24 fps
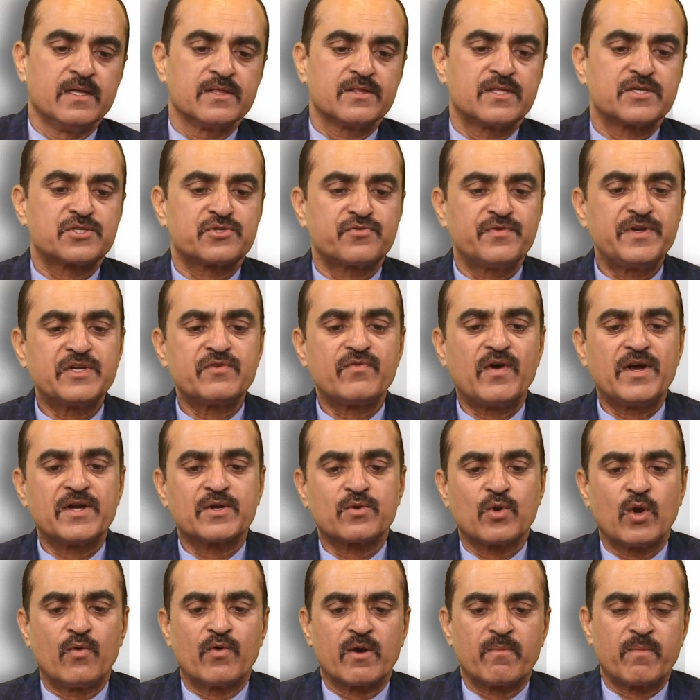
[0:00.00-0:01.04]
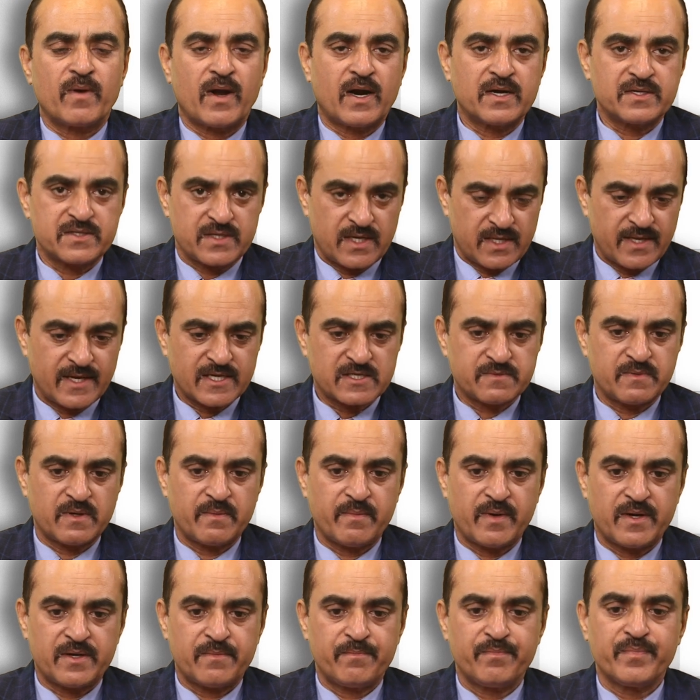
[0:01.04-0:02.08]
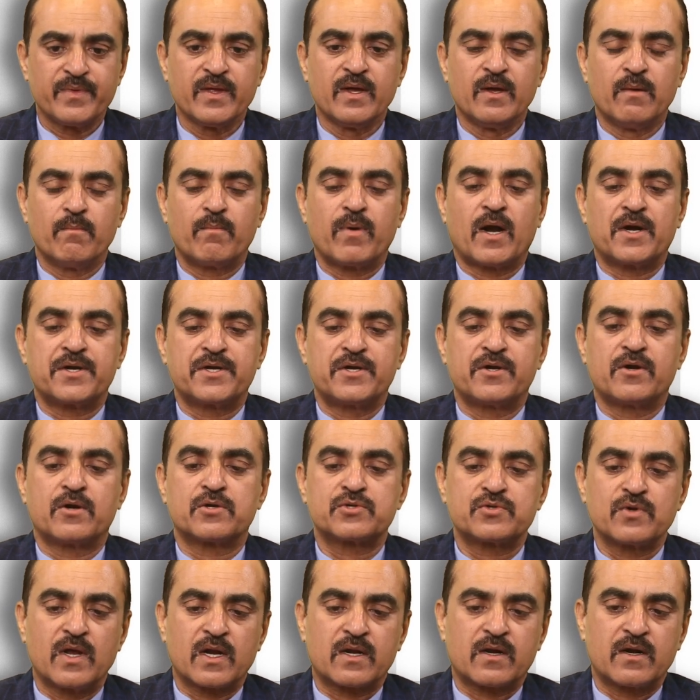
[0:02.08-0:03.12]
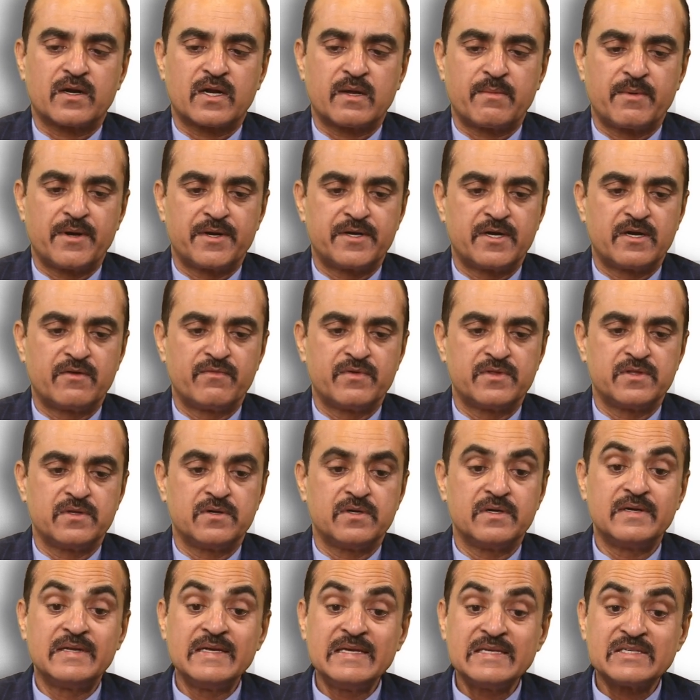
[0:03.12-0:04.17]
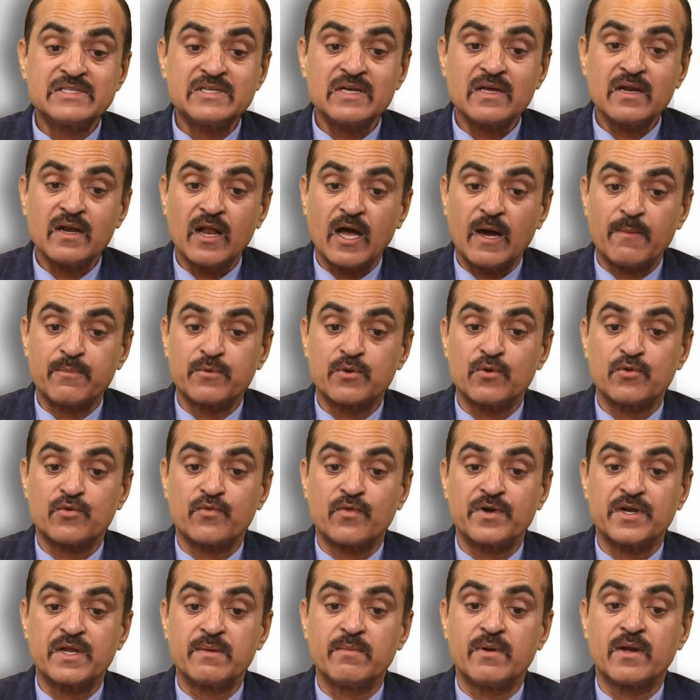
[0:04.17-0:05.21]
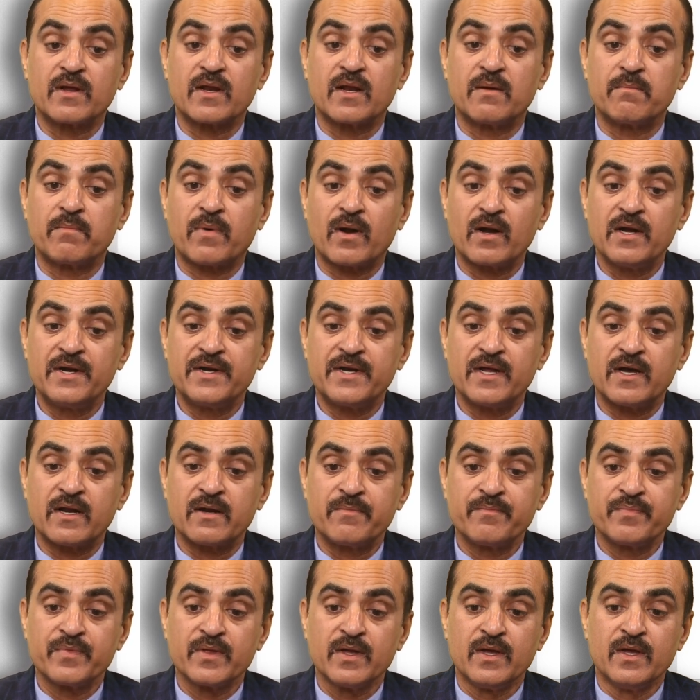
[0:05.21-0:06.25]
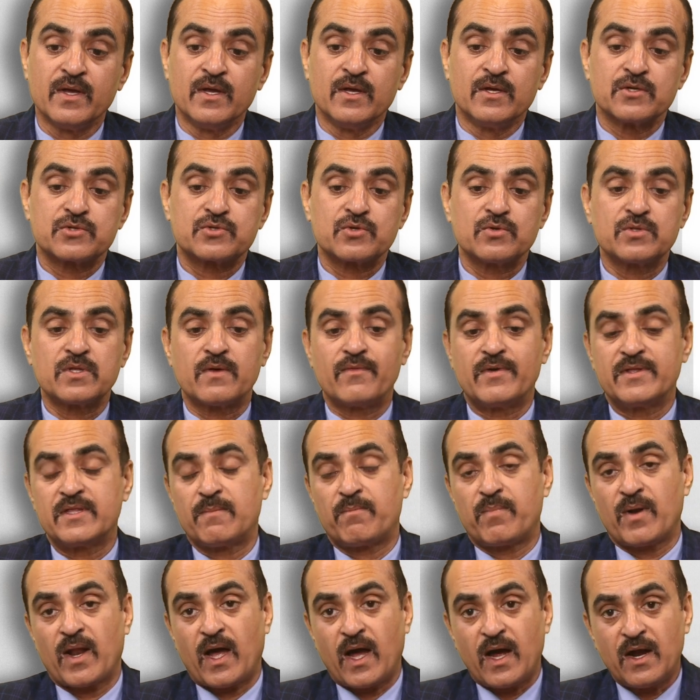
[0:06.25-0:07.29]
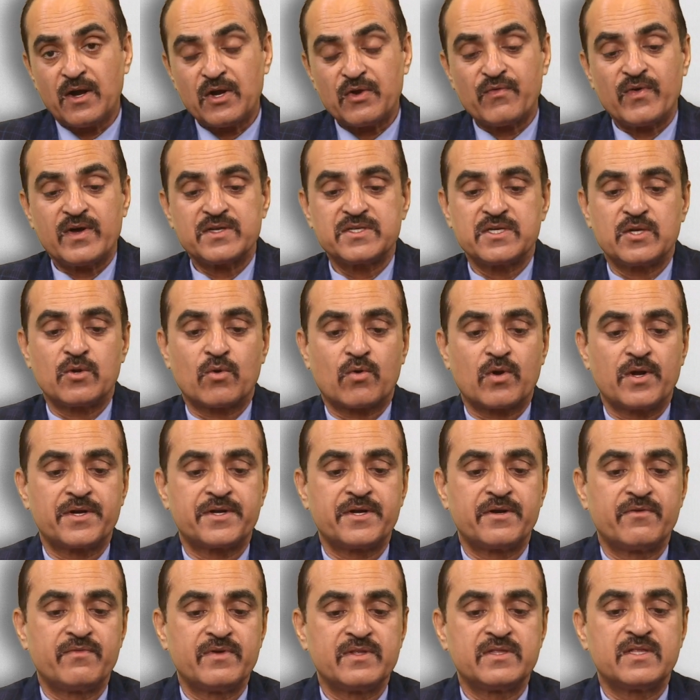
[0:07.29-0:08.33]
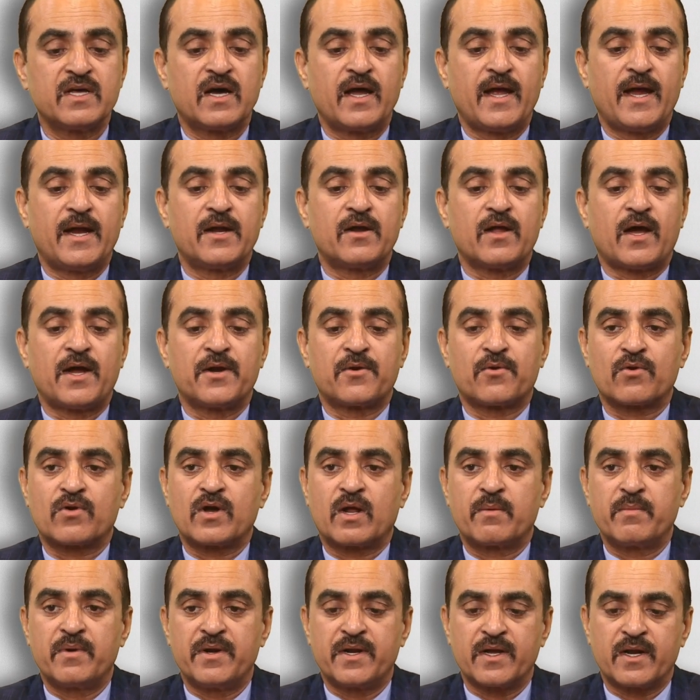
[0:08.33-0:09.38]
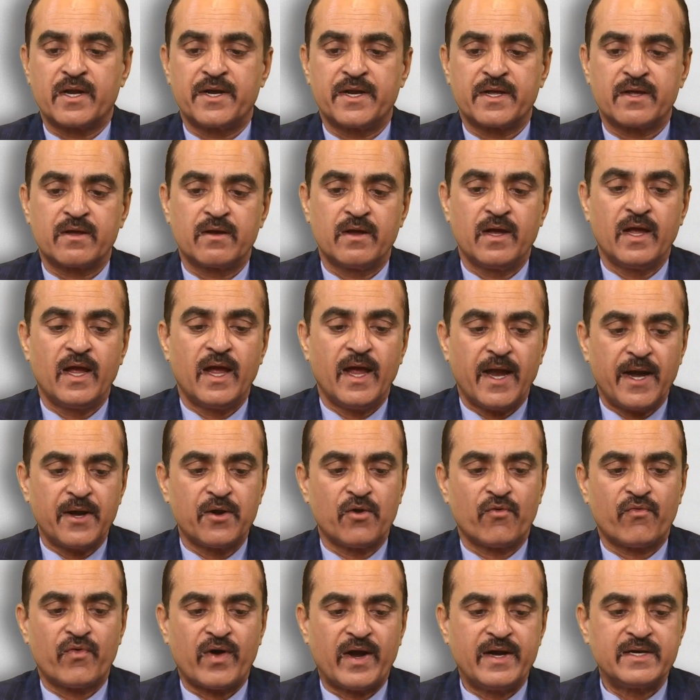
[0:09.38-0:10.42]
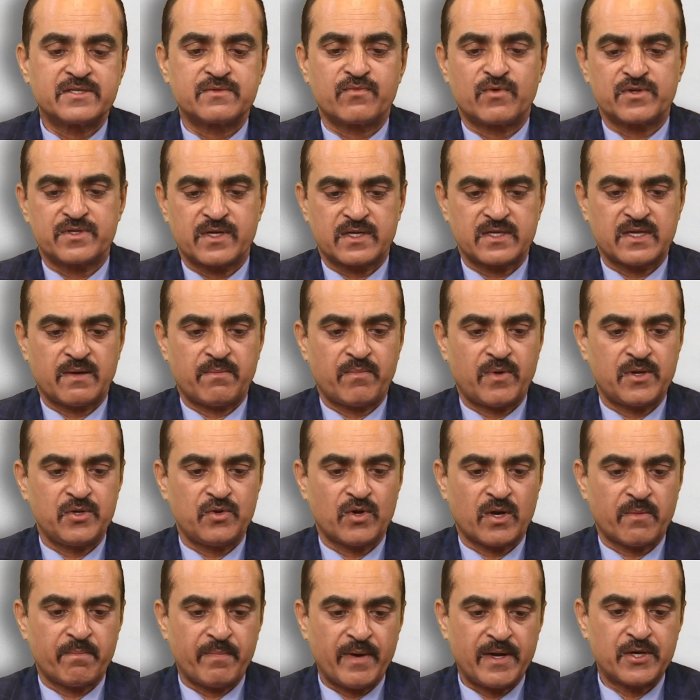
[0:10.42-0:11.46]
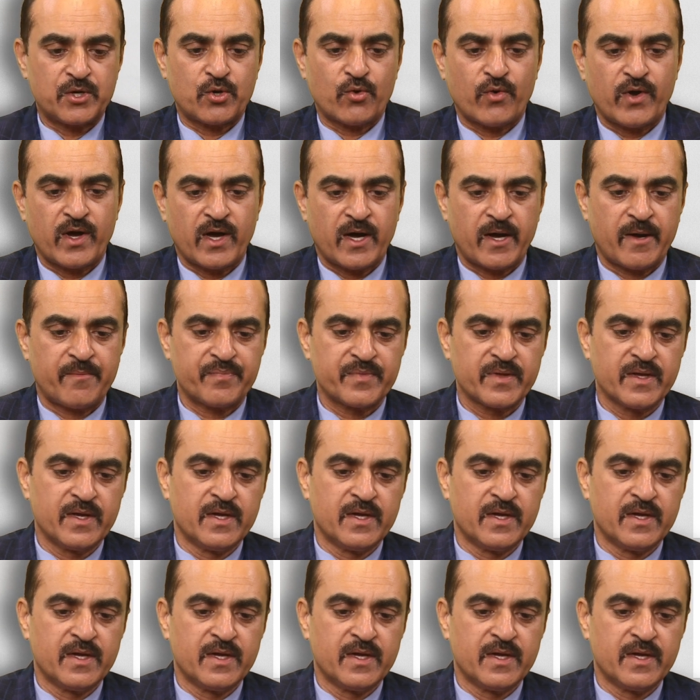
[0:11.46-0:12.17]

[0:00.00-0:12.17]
The sweet white clover plants, another experiment, planted in soil contaminated with diesel up to 20 milligram per liter. So, when the plant was inoculated with the hydrocarbon degrading endophytes, for example, your Pentoa,